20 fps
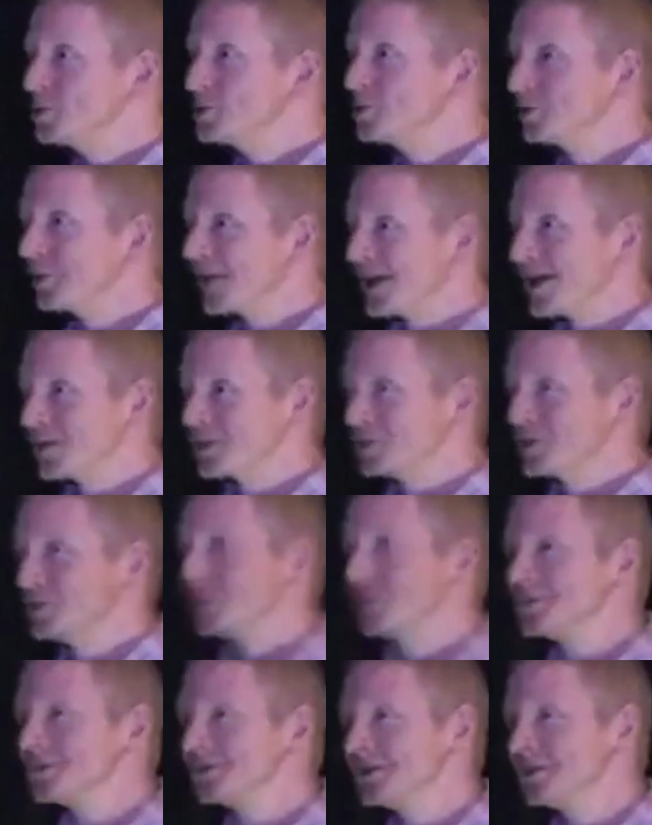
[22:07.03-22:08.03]
glad that you
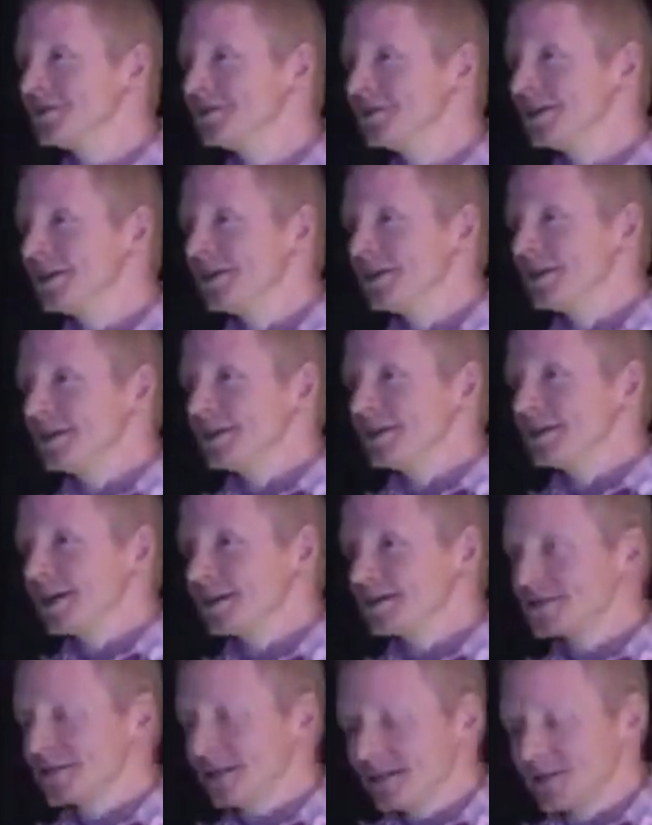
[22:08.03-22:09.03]
received that
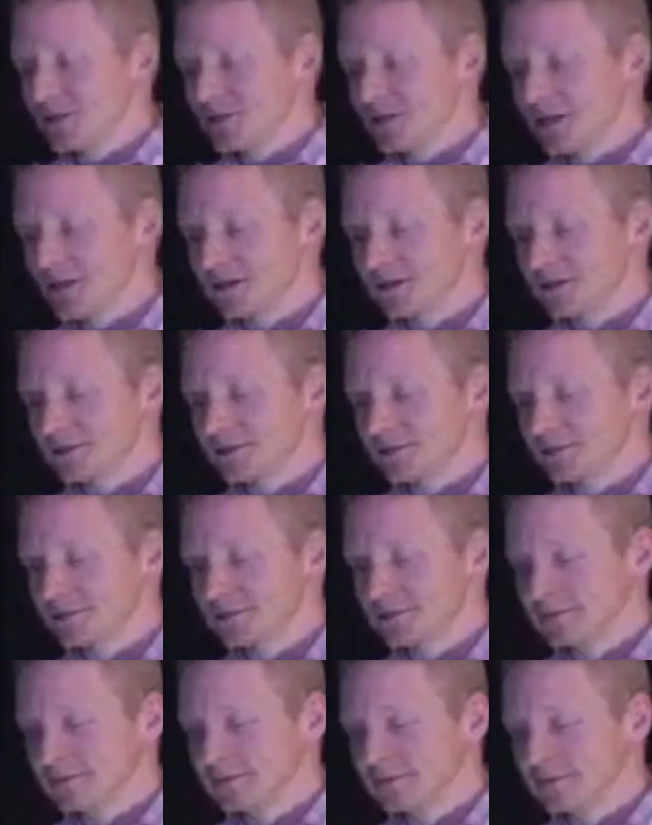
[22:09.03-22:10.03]
second chance?
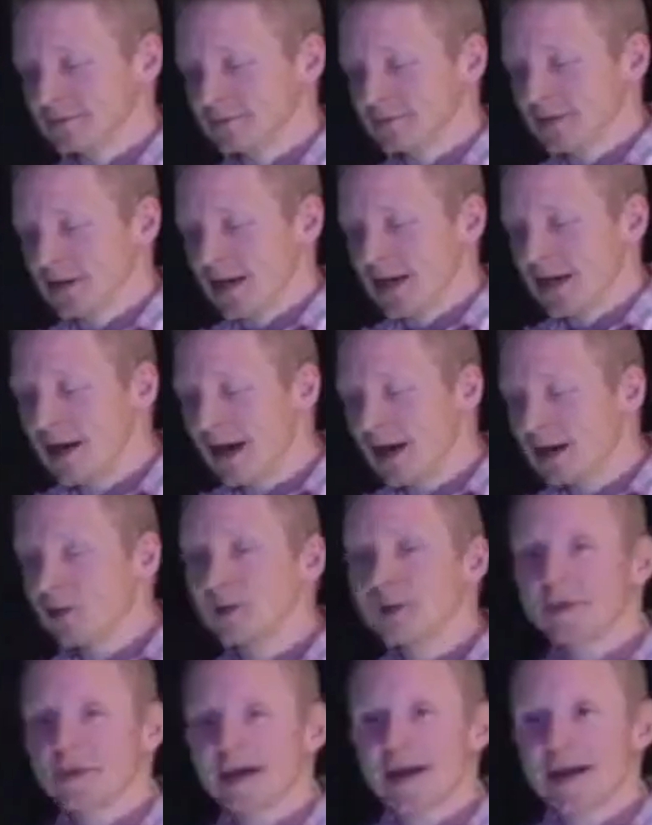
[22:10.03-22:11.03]
And not
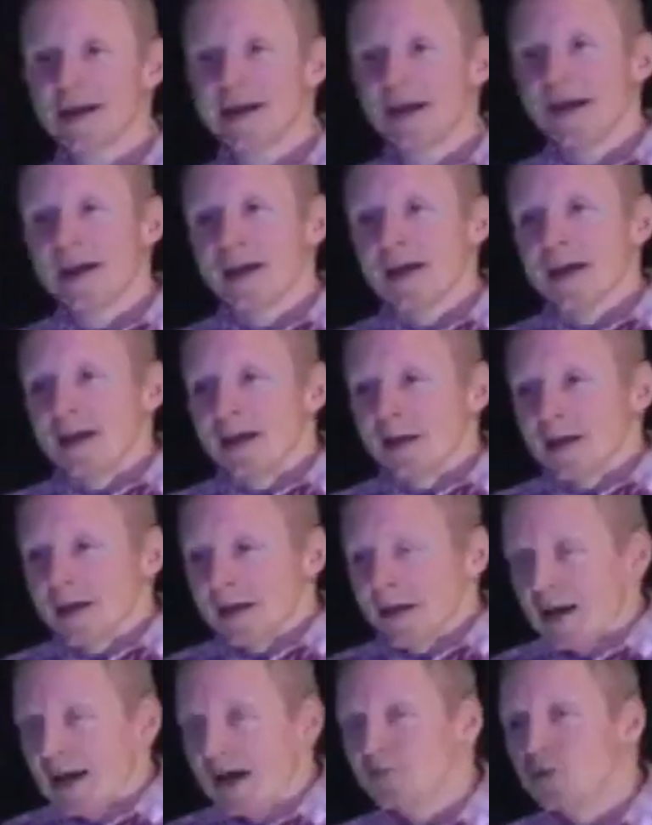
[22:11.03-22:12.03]
only that,
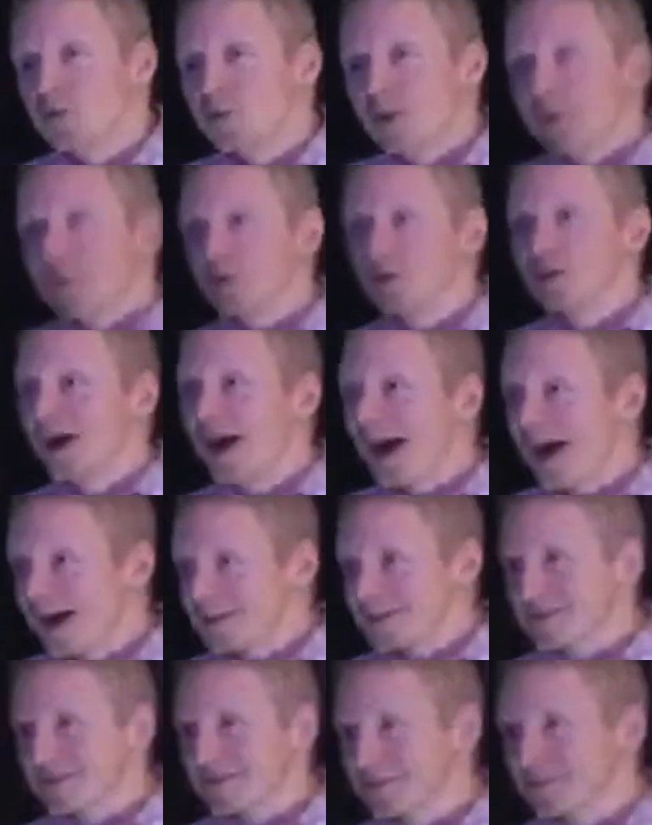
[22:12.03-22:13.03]
have you ever not
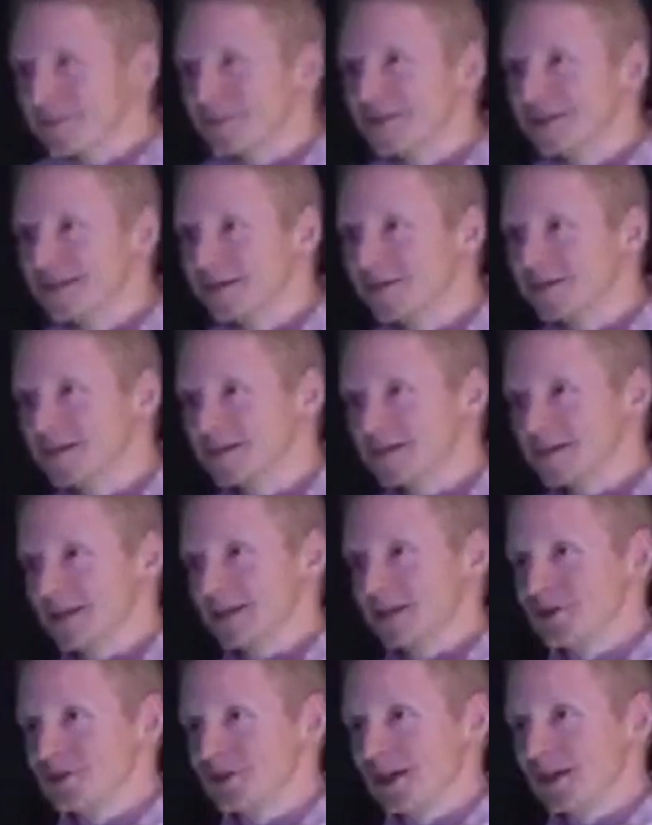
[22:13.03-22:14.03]
been given a
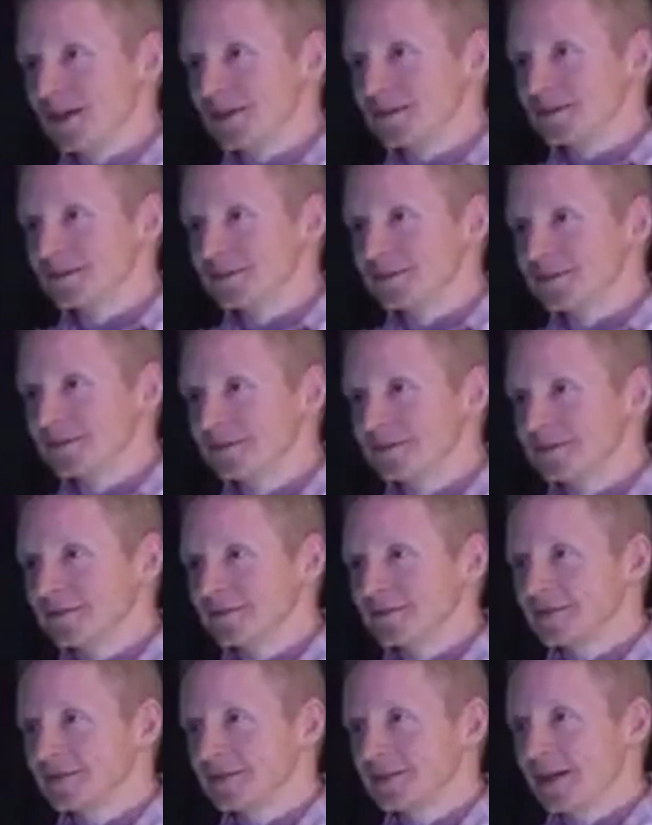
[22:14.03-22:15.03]
second chance?
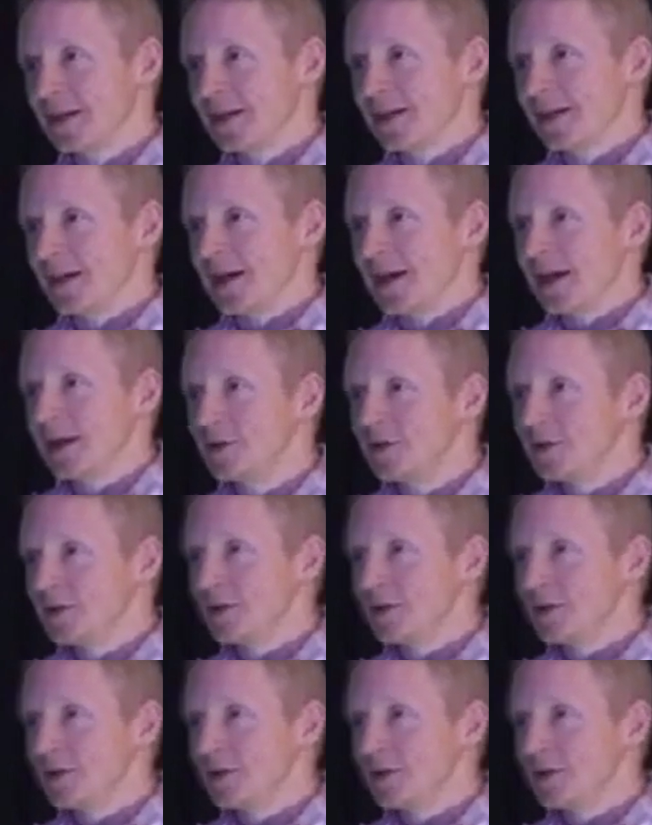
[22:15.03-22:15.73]
And